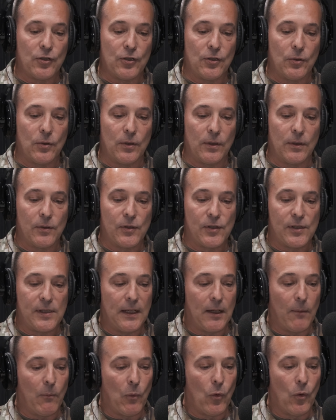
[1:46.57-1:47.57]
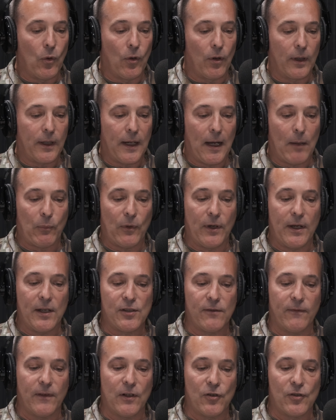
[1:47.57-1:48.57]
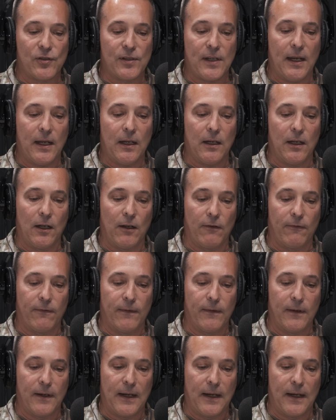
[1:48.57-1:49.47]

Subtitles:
you to seek a more comprehensive understanding of